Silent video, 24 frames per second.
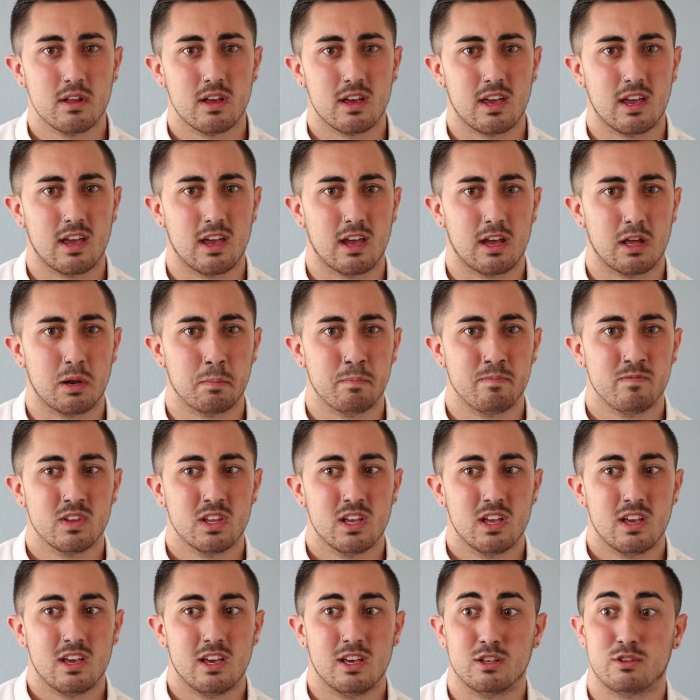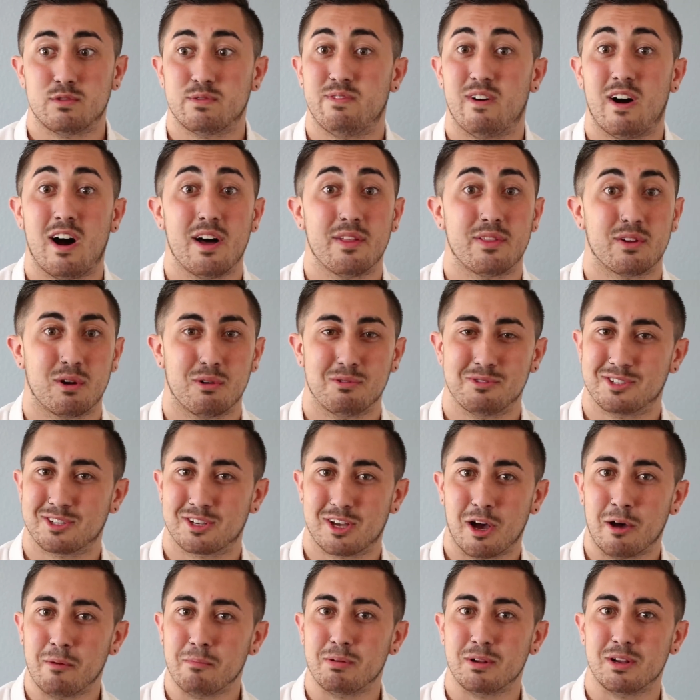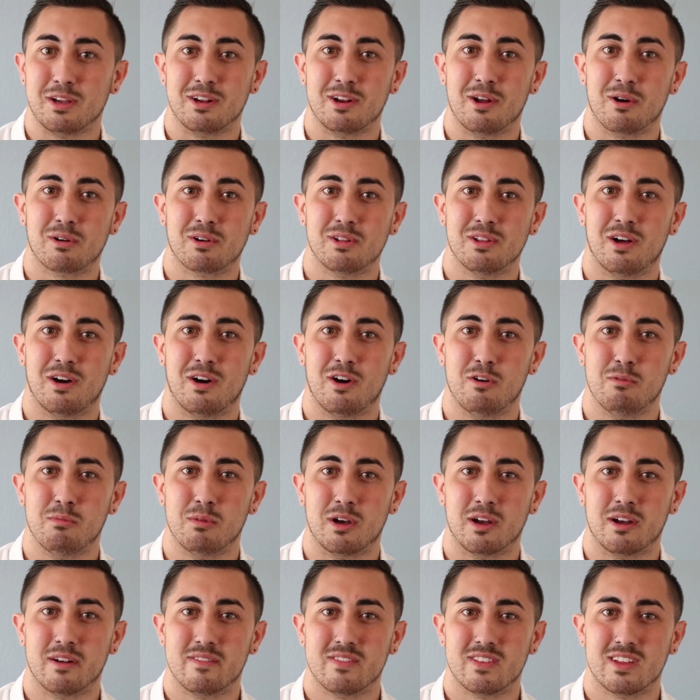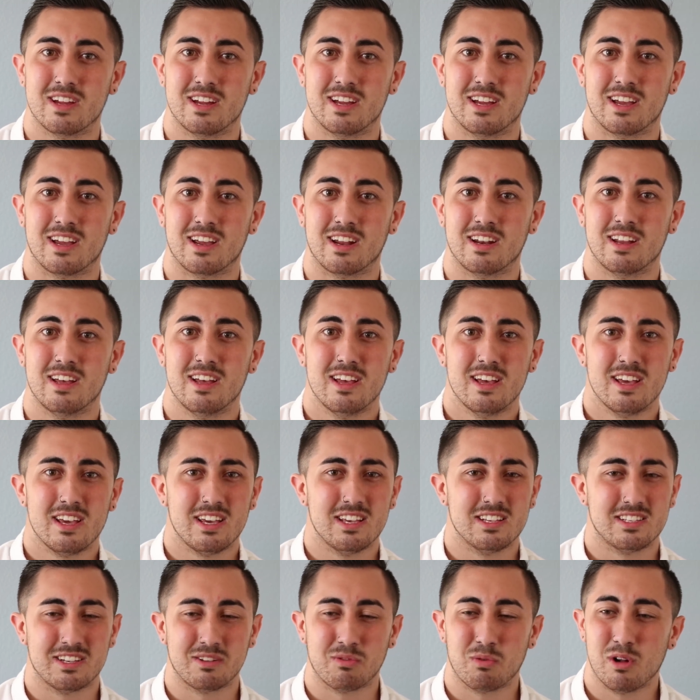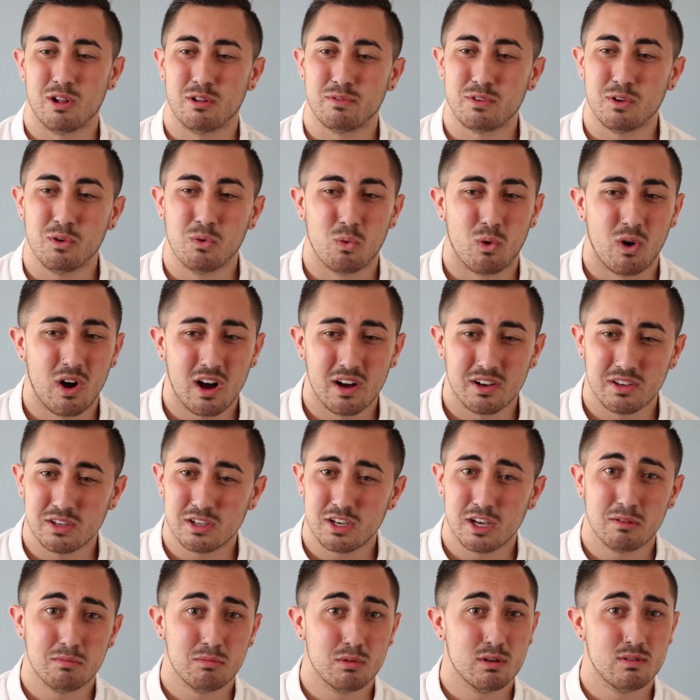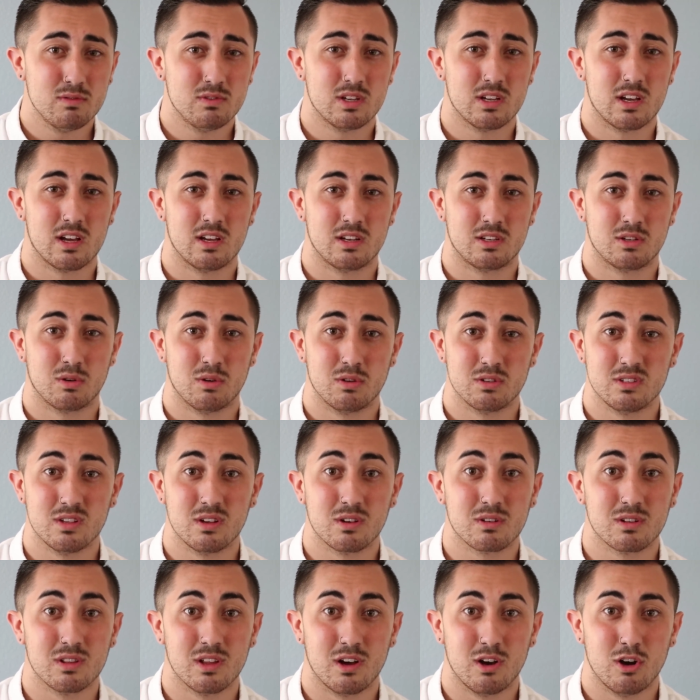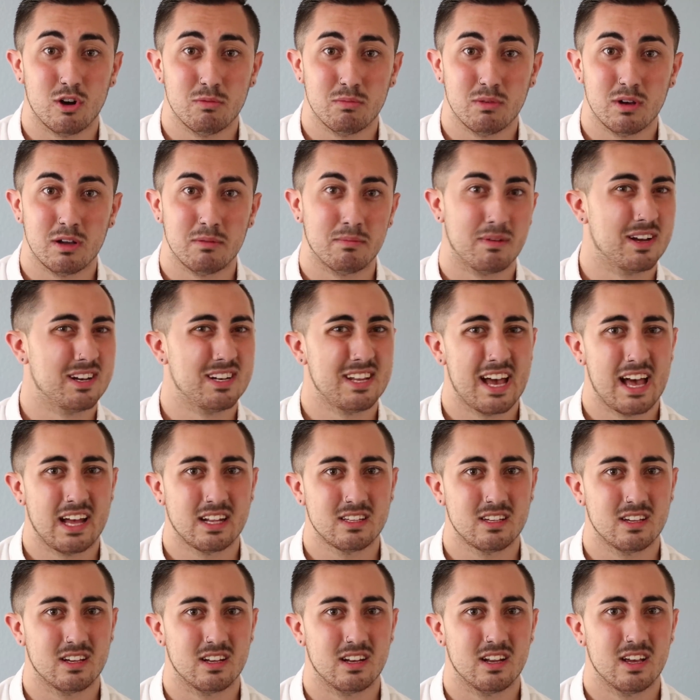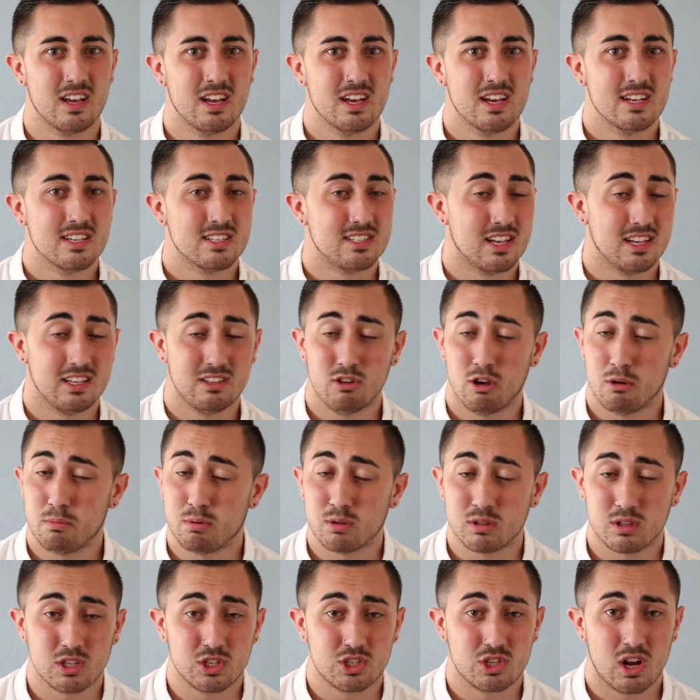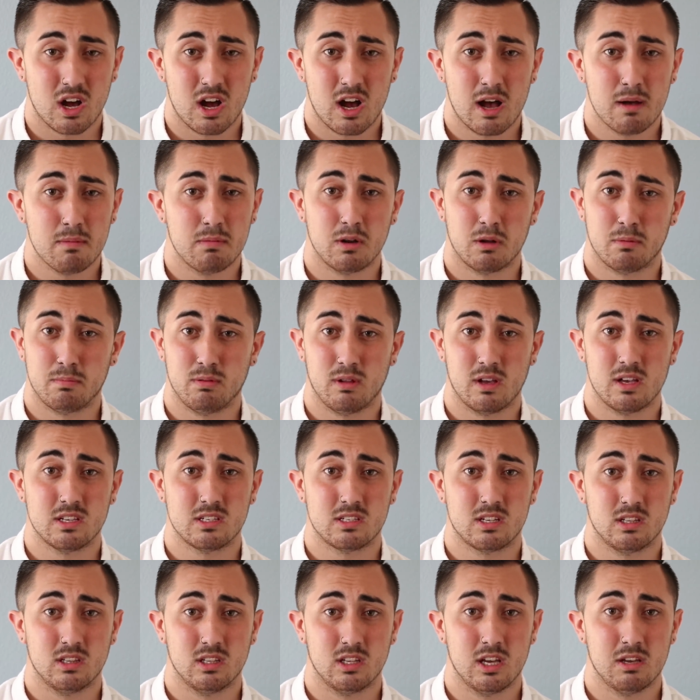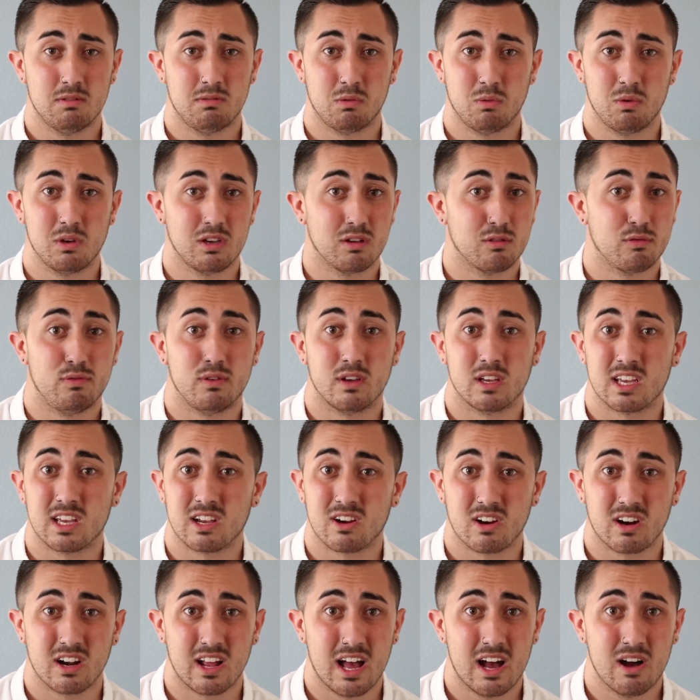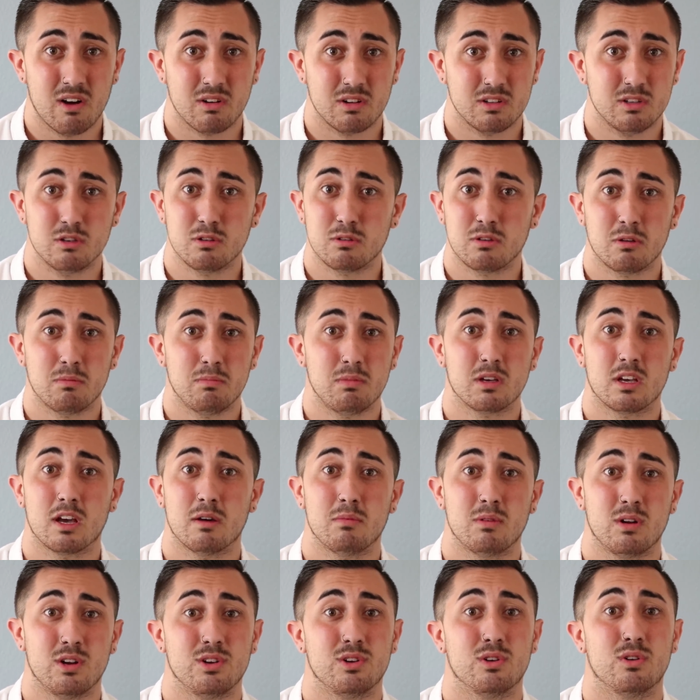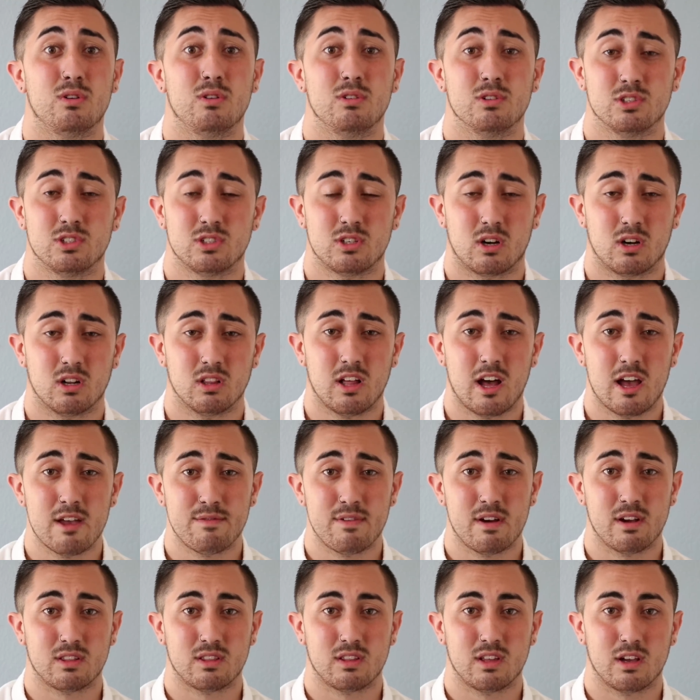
And his father owns a company in Oklahoma, and he said, well, if you want, you can move to Tulsa, Oklahoma, and my dad could set you up with a job and a place to live, and we could figure it out, and you can become an adult and start a life out